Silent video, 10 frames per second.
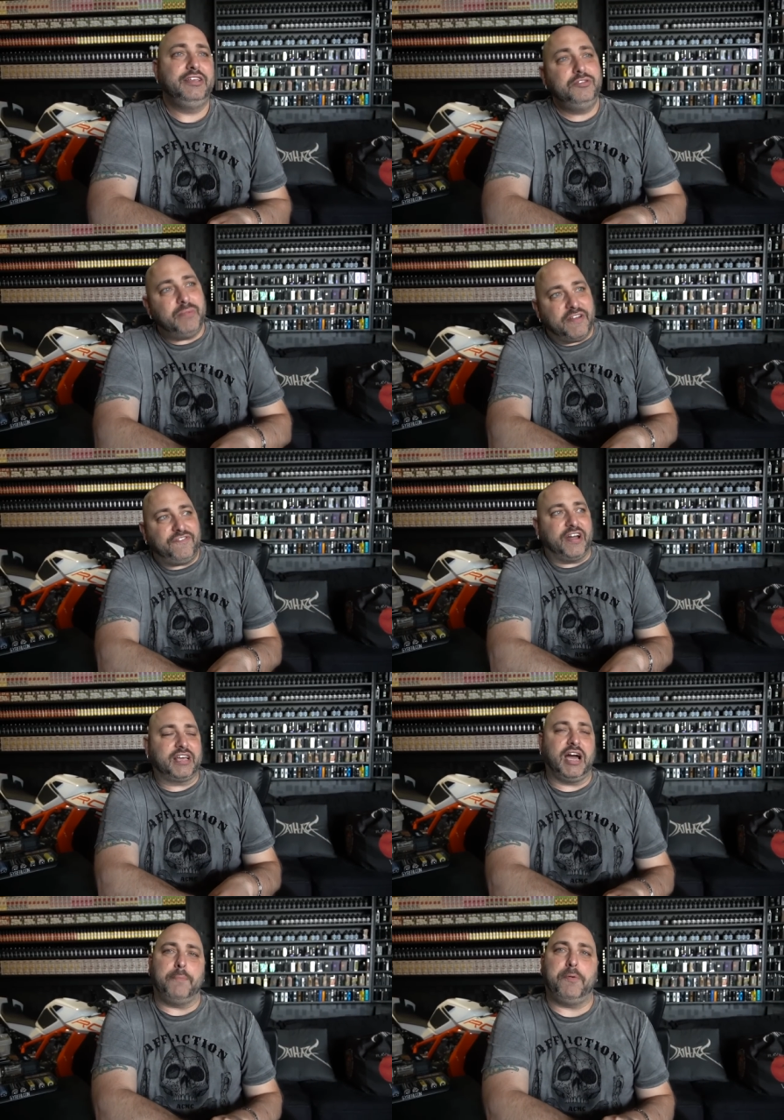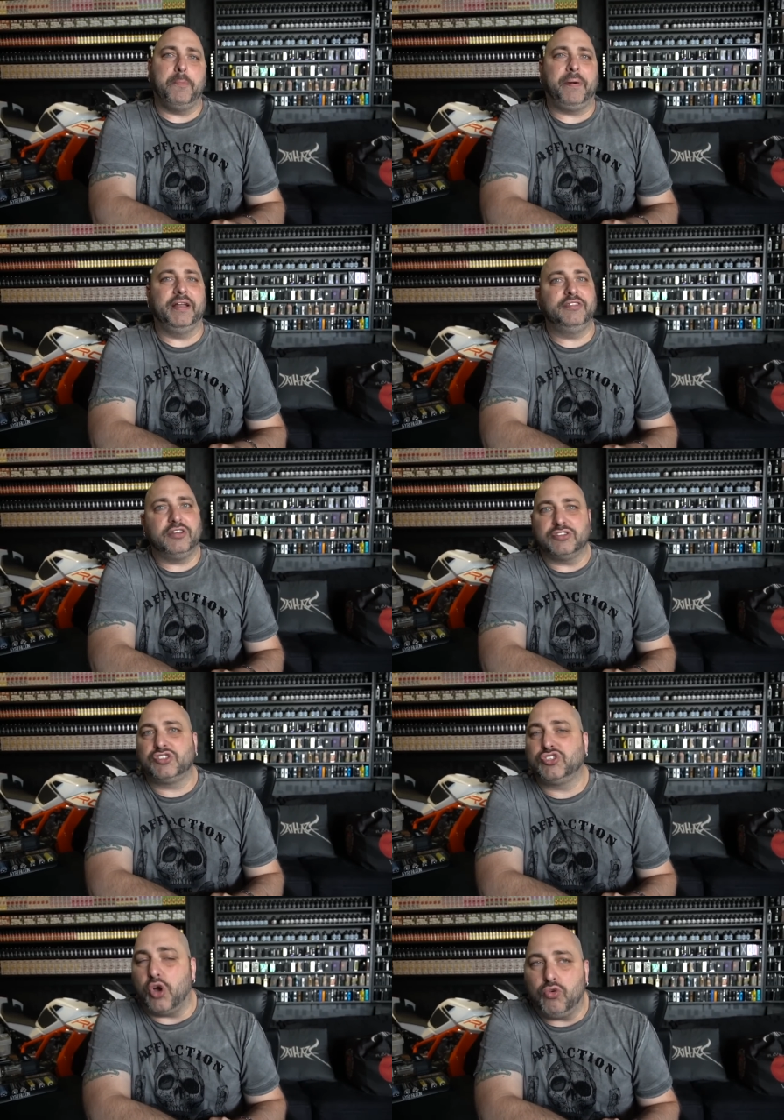You might find a couple, but they're
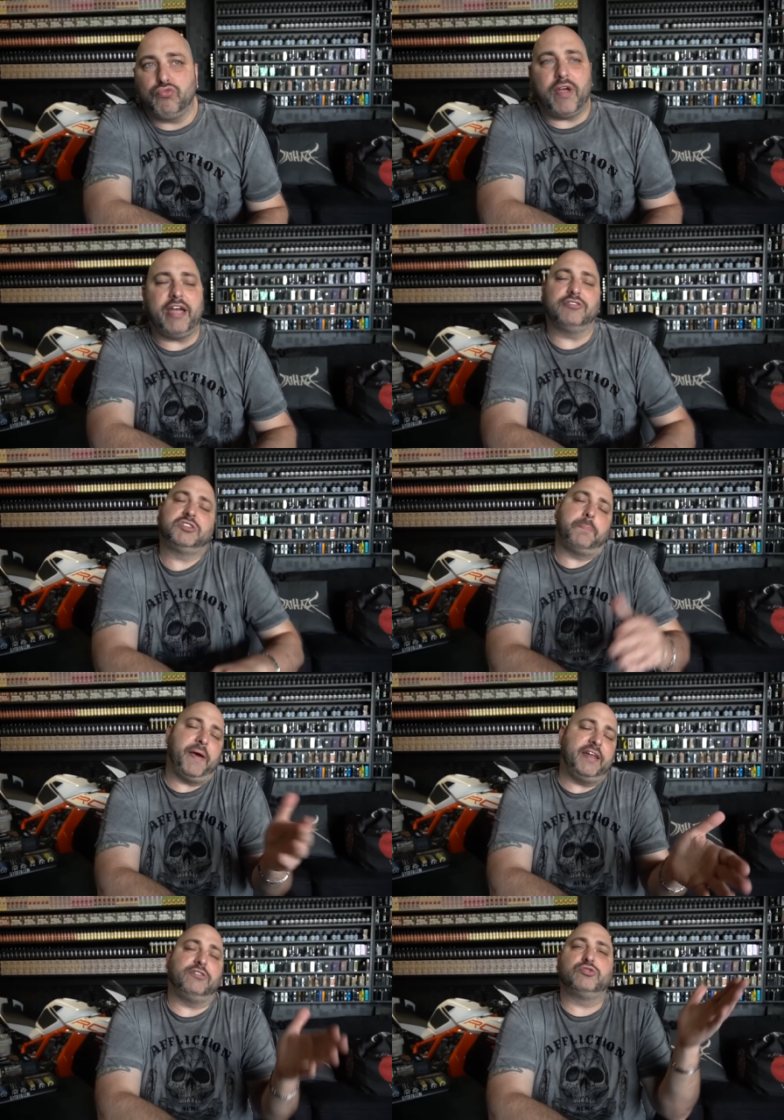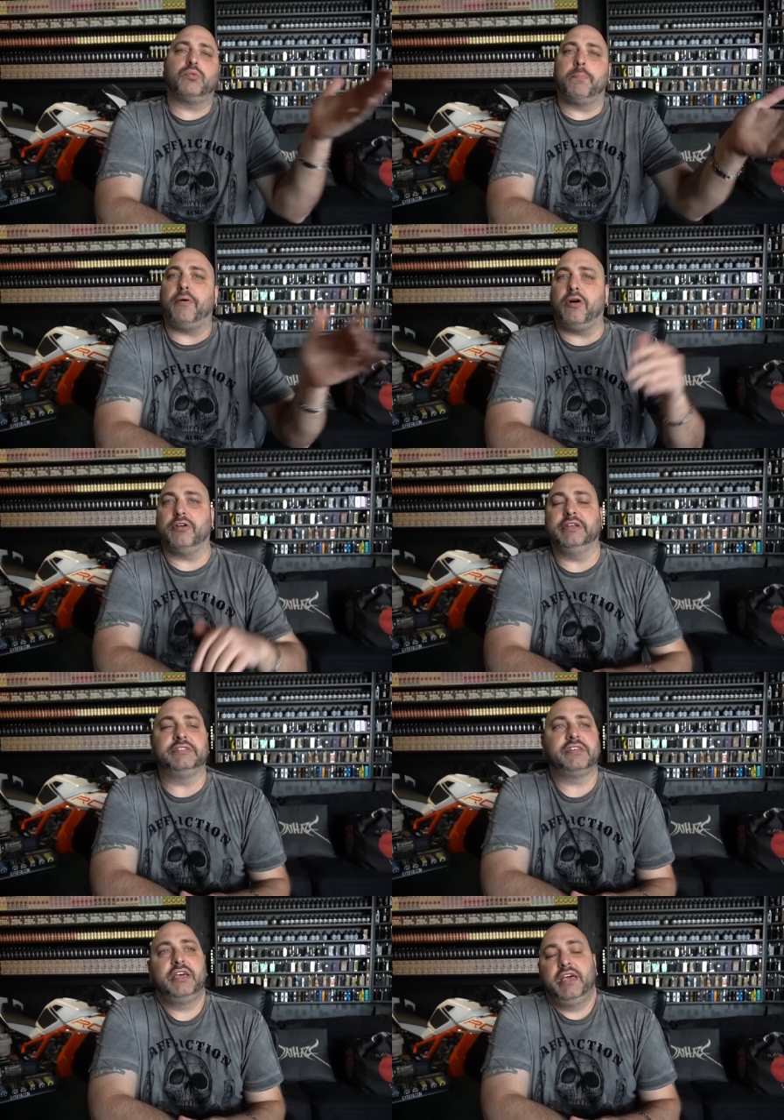so rare Geppetto's Waparis